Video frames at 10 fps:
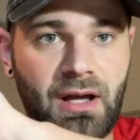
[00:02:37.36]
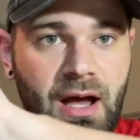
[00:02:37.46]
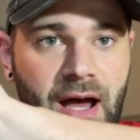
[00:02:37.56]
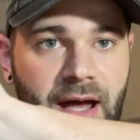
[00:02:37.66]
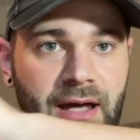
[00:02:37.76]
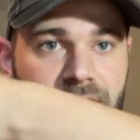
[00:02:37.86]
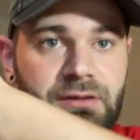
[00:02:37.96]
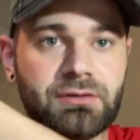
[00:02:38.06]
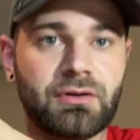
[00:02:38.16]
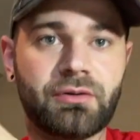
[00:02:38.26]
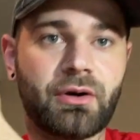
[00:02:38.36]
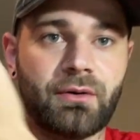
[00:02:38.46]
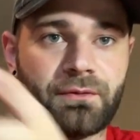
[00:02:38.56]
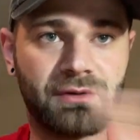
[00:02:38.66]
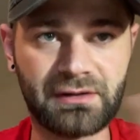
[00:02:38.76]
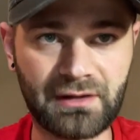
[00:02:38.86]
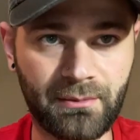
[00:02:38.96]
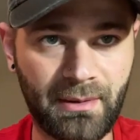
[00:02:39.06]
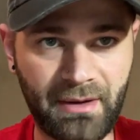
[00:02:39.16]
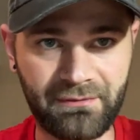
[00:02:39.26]
I don't know if you can tell
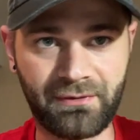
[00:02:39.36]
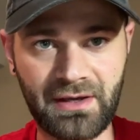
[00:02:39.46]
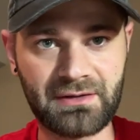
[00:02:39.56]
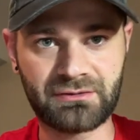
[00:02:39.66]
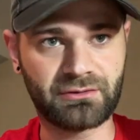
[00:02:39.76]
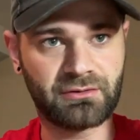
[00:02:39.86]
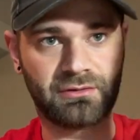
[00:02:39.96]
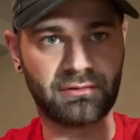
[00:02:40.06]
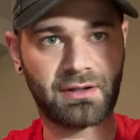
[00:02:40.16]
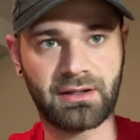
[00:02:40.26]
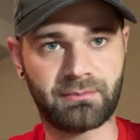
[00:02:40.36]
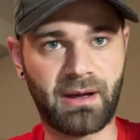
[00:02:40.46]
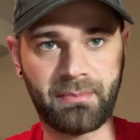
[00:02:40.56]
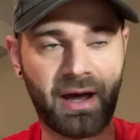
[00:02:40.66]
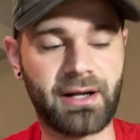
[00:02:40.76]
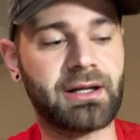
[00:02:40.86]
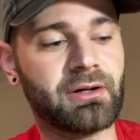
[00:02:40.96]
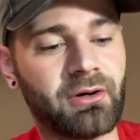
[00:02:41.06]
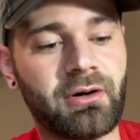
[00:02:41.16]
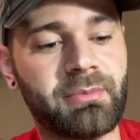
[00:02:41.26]
by my face or like my body
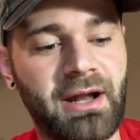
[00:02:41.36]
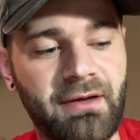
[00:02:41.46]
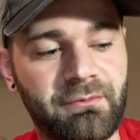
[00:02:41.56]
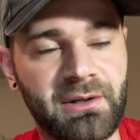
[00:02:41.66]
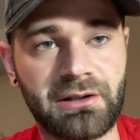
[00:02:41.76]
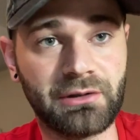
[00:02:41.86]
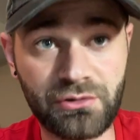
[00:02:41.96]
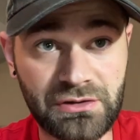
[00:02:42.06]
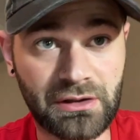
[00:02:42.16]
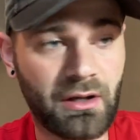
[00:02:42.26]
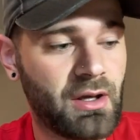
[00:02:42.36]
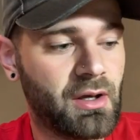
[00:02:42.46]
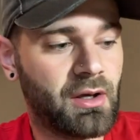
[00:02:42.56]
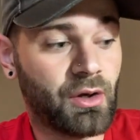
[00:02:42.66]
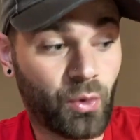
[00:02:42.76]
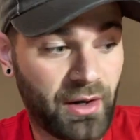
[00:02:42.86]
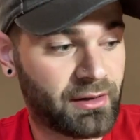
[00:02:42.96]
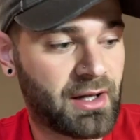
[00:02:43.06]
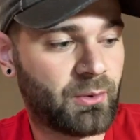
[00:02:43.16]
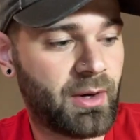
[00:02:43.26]
at all, but I've been losing quite a
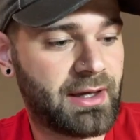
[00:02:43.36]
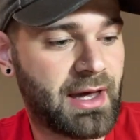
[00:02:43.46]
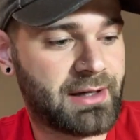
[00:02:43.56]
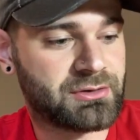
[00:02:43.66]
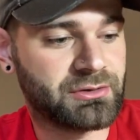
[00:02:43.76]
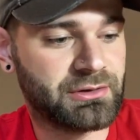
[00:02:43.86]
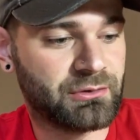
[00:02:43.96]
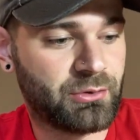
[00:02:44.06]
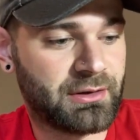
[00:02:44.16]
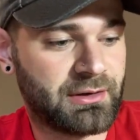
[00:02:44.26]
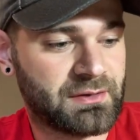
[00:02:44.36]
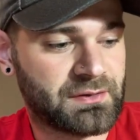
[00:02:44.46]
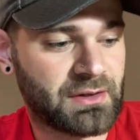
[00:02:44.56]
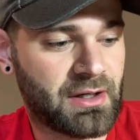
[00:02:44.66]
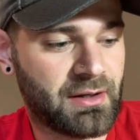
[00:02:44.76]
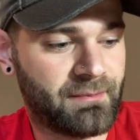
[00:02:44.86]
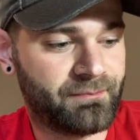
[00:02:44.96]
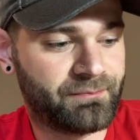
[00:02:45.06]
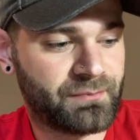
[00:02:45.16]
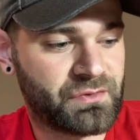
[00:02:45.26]
lot of weight actually doing this.
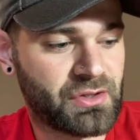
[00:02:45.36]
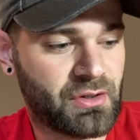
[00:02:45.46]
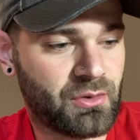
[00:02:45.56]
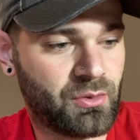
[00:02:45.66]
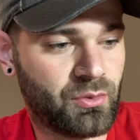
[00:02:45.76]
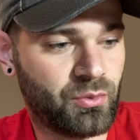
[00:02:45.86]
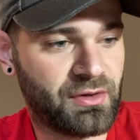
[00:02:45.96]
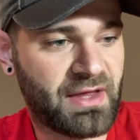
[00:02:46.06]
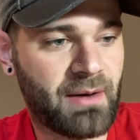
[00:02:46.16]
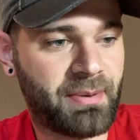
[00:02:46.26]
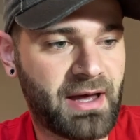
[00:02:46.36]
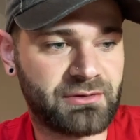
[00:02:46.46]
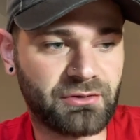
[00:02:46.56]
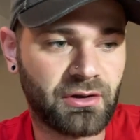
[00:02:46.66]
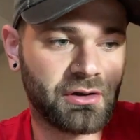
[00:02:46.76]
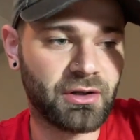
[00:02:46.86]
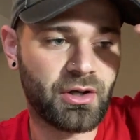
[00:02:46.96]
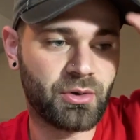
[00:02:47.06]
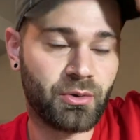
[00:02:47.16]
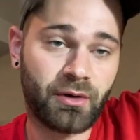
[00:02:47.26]
Um, so without Paxil
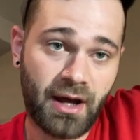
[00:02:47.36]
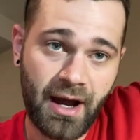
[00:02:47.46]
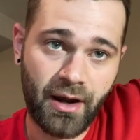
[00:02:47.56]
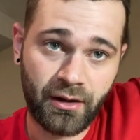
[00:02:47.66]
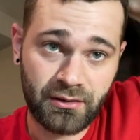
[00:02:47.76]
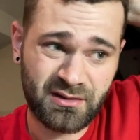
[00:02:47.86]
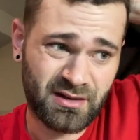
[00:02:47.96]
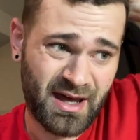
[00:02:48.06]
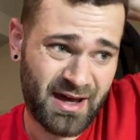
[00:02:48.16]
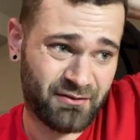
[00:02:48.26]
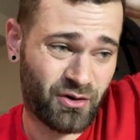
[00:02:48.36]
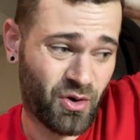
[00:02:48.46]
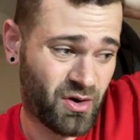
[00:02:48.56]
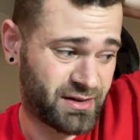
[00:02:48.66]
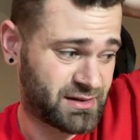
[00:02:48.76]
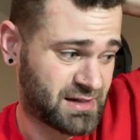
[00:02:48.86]
alone, I have gone